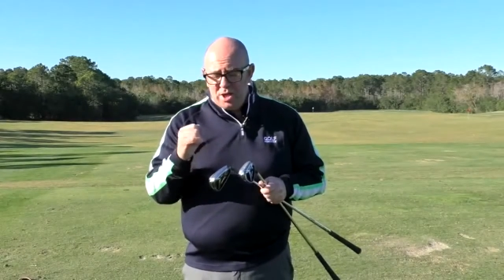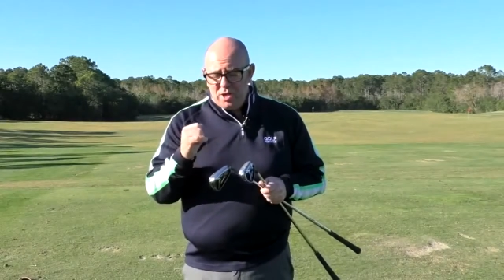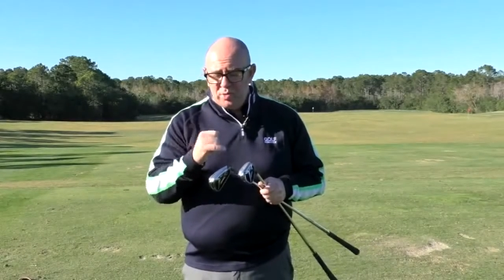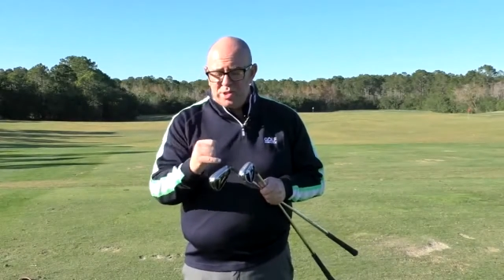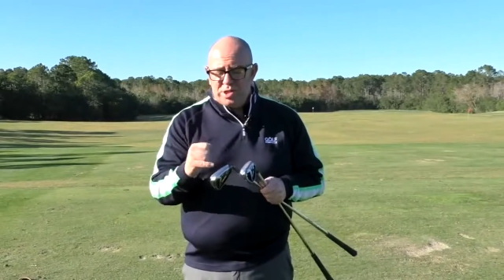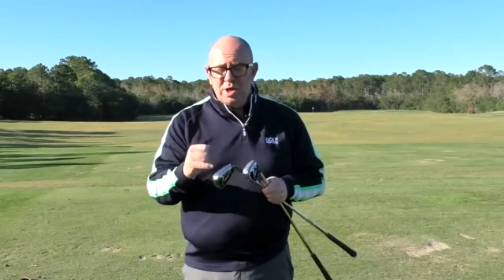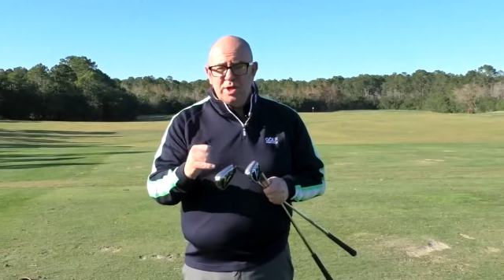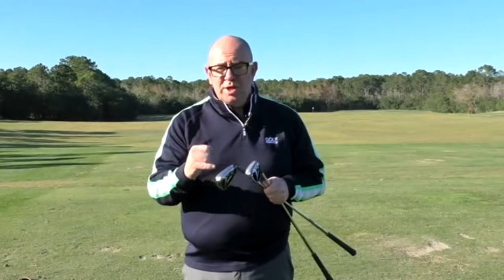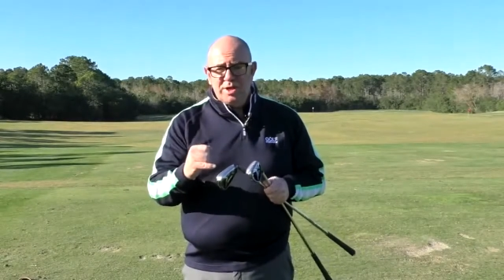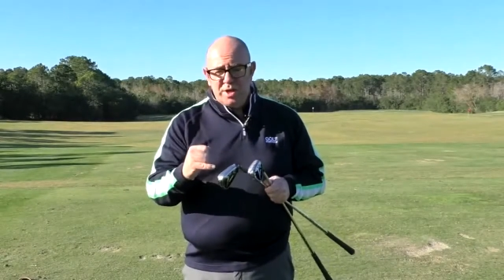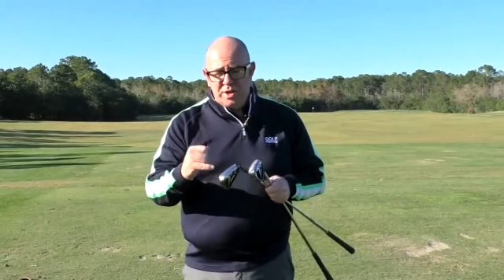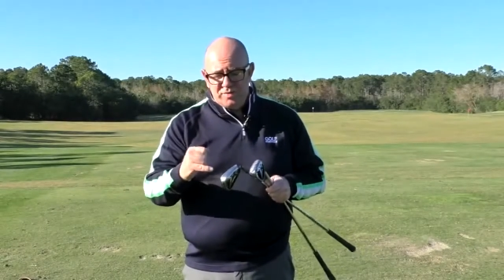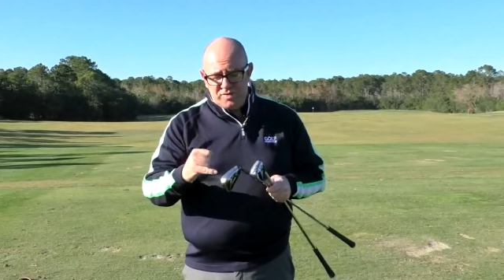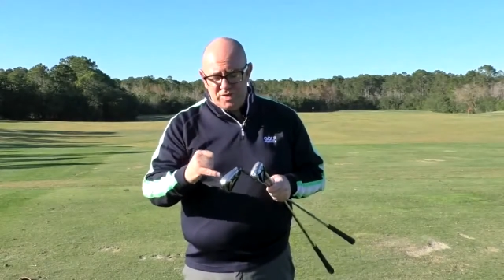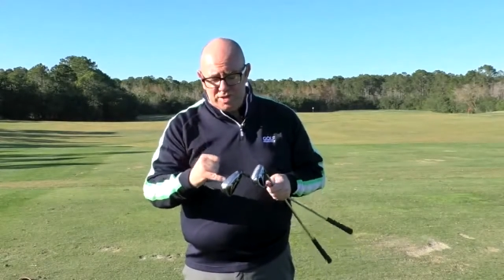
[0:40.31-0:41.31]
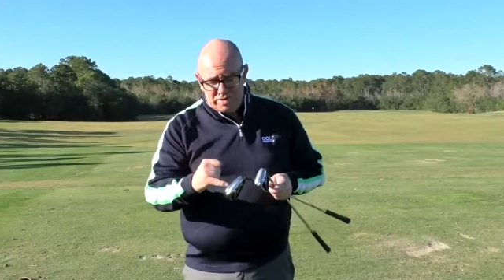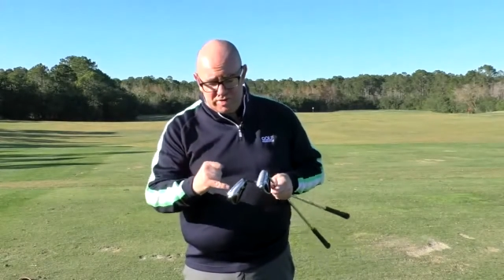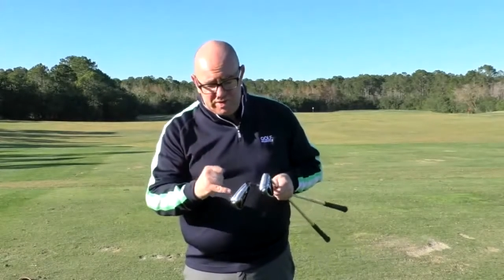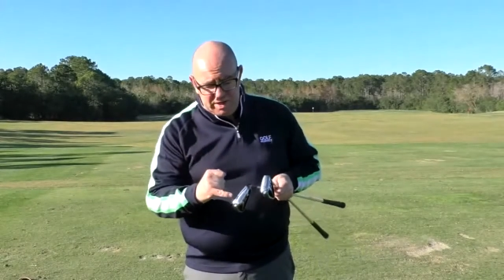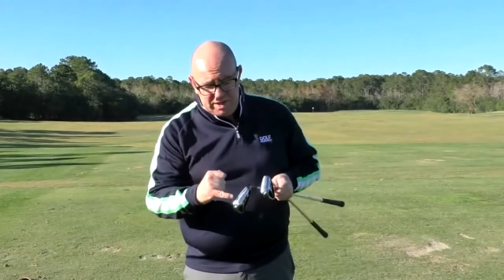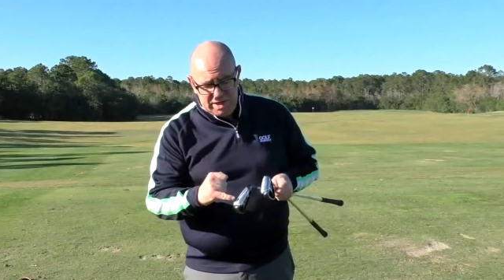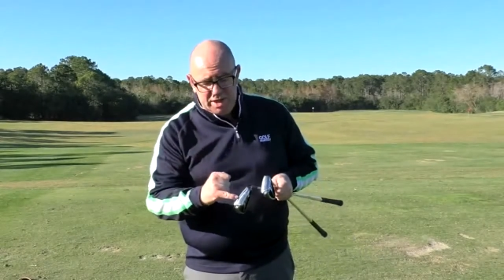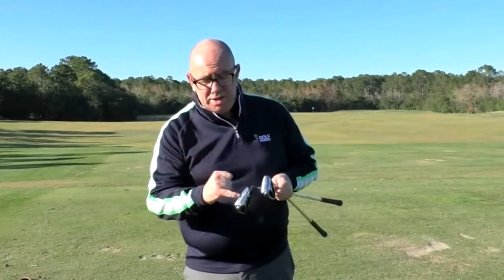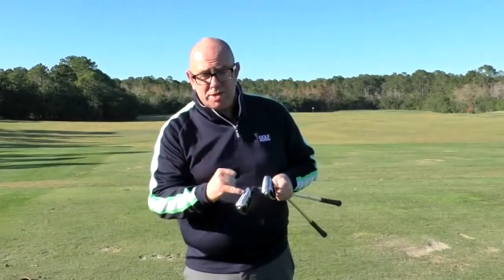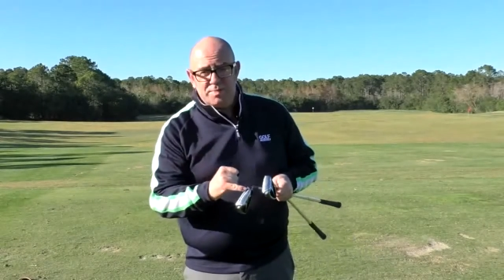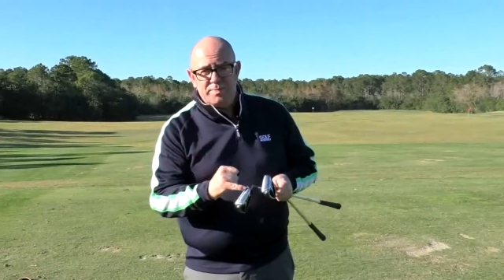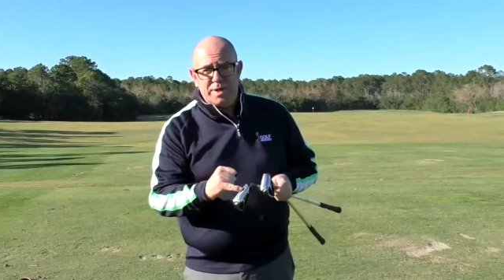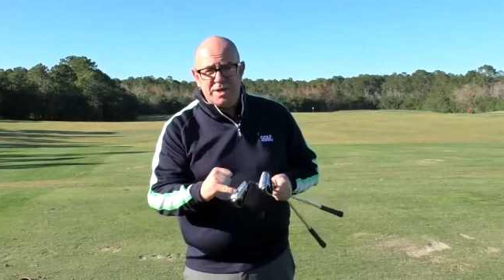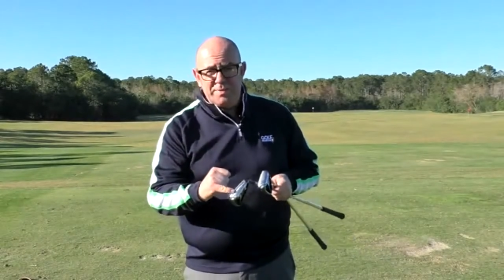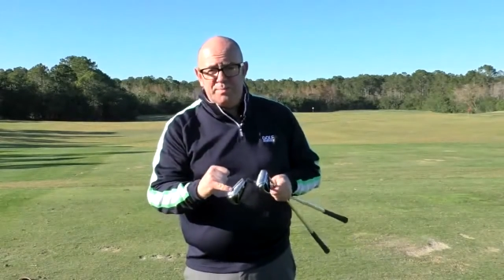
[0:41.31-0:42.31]
You'll certainly notice the
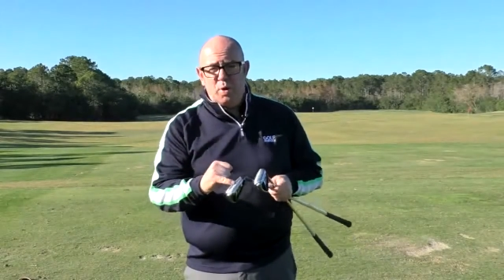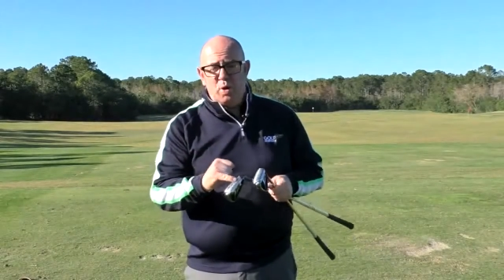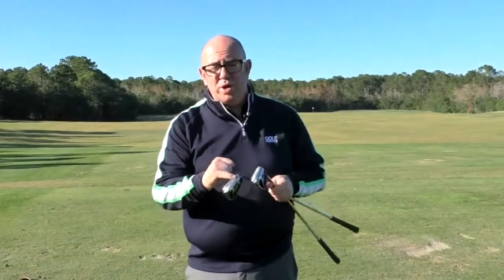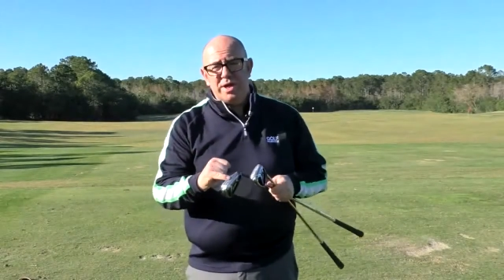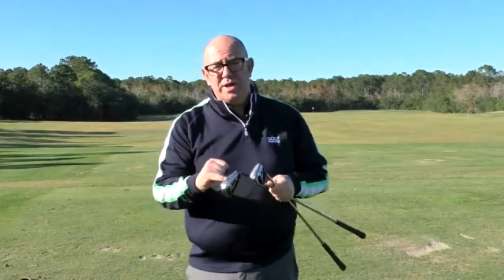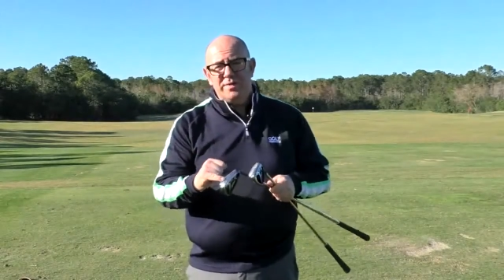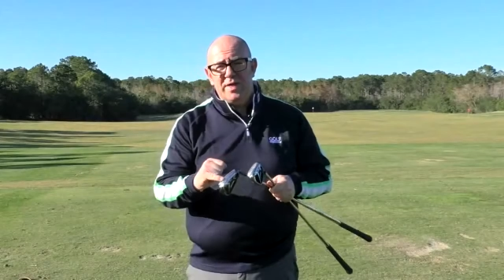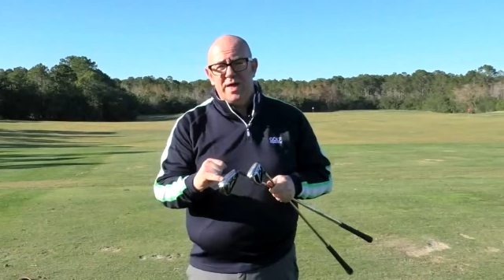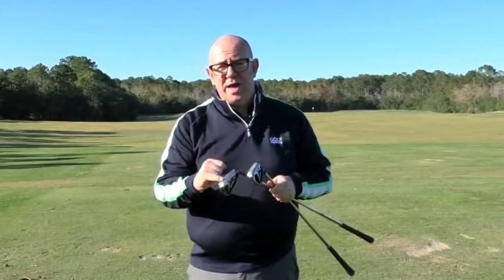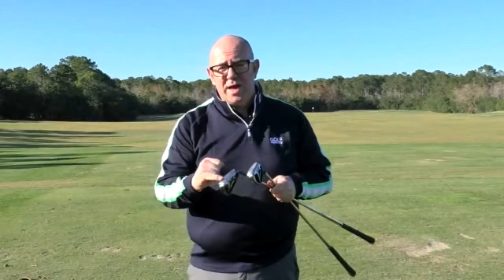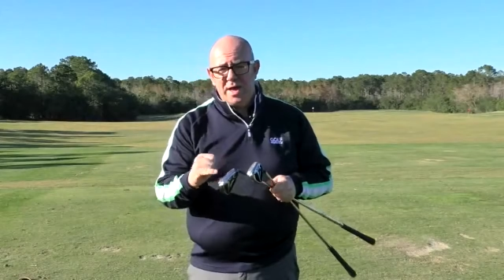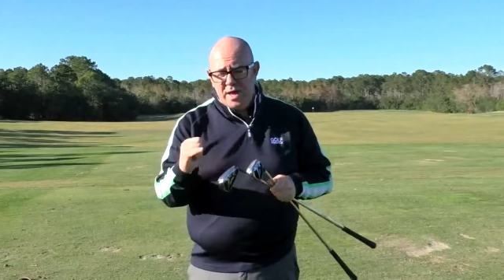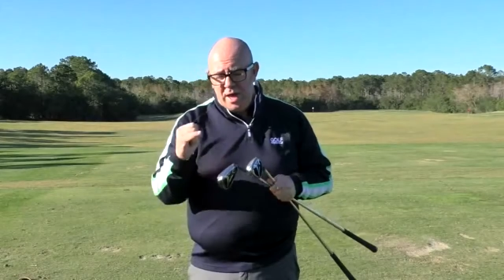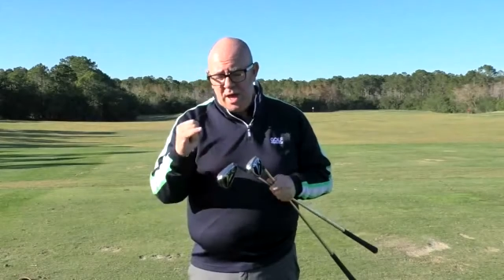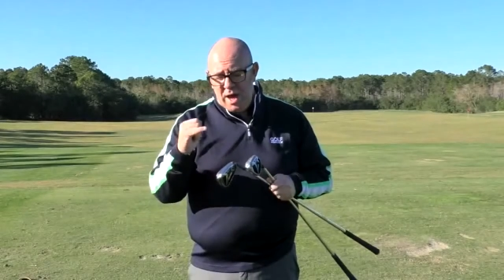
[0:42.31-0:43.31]
speed pocket there.